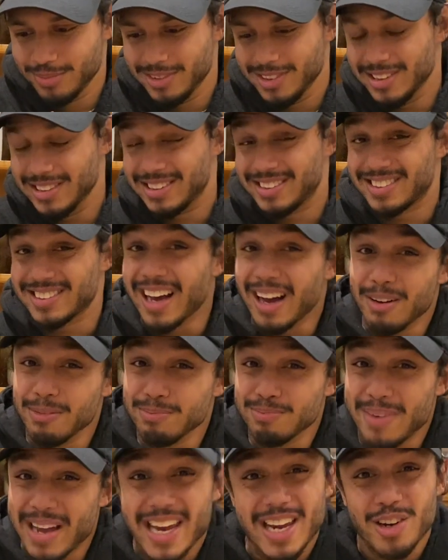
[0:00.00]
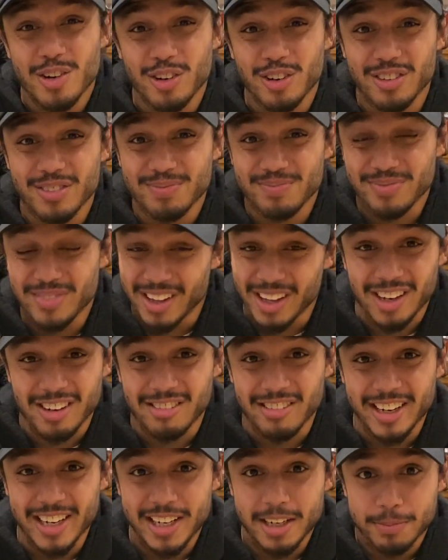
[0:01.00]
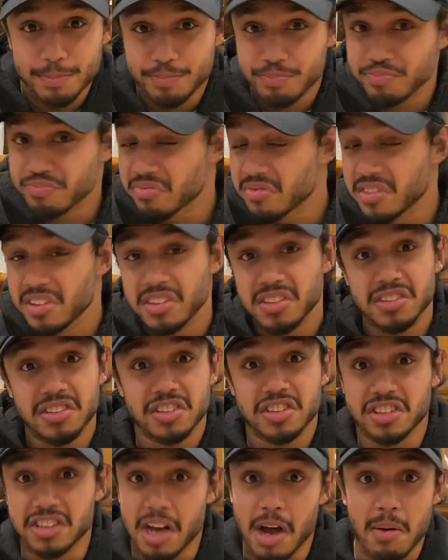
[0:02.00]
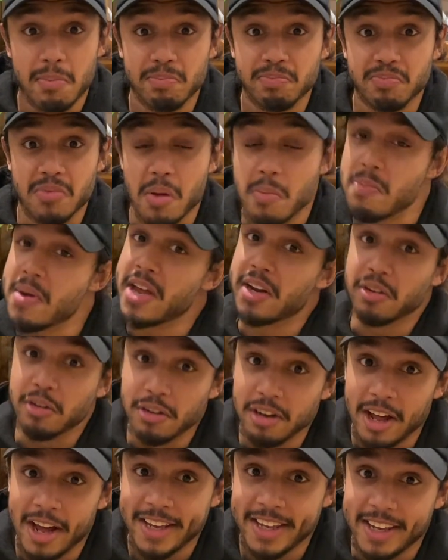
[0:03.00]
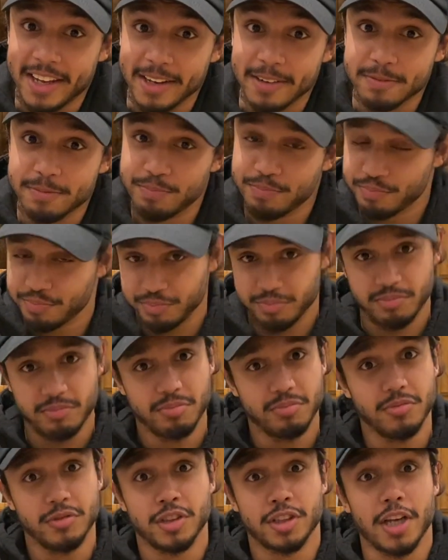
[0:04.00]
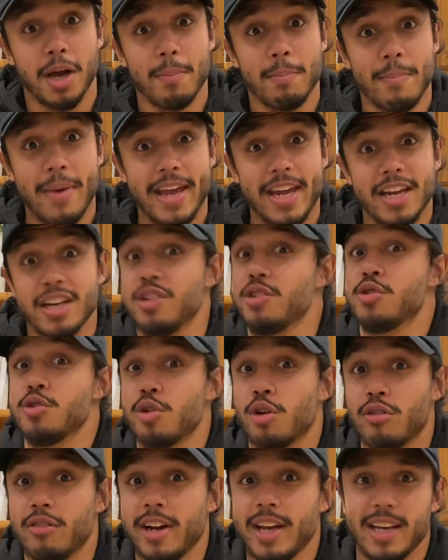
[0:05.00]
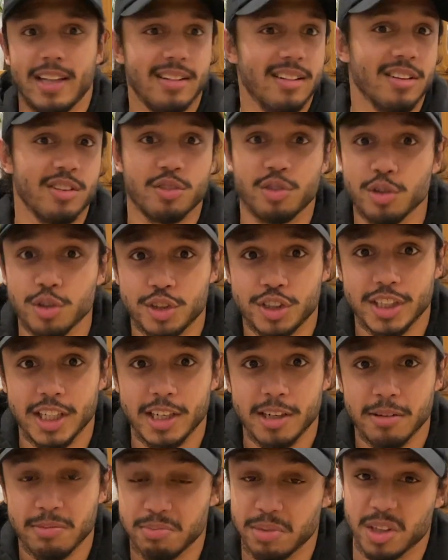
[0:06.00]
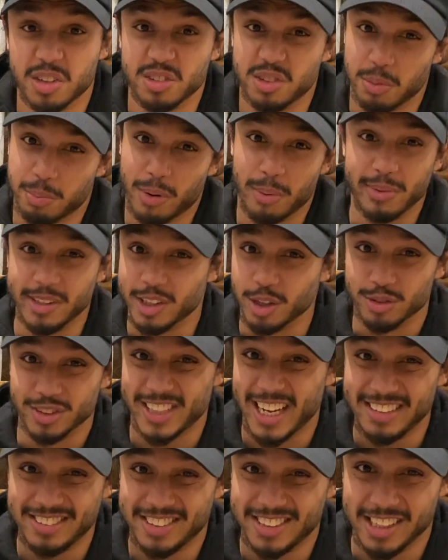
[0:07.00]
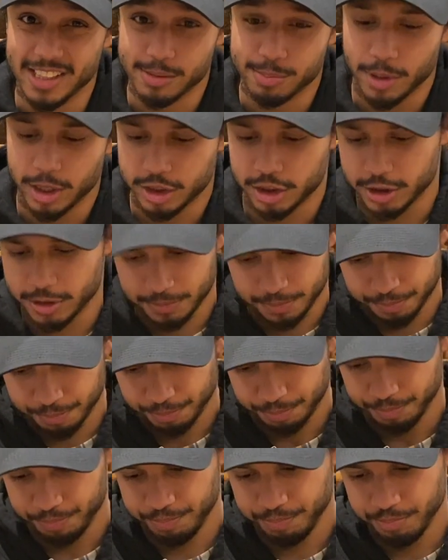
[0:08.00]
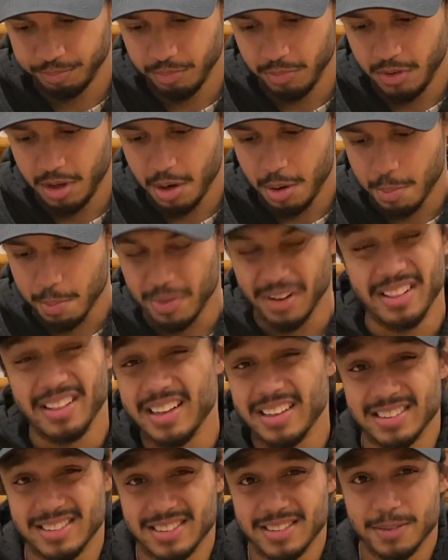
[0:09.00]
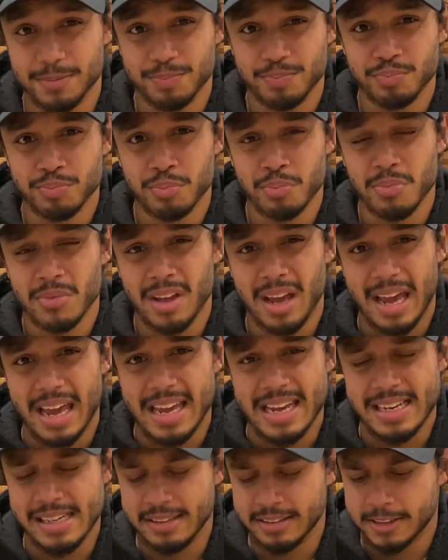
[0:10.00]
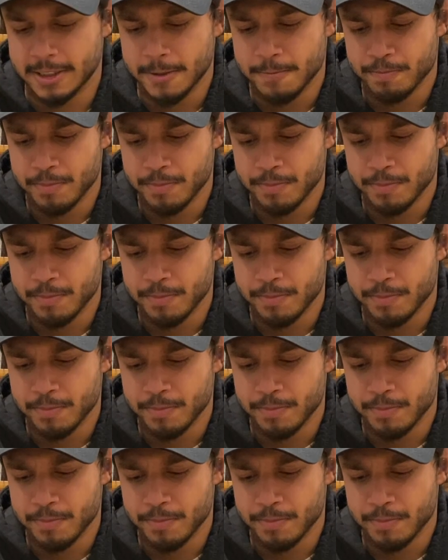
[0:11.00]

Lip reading: some may not agree, some may not like it. Some may endure it in the sushi because you probably don't taste it as much. But this is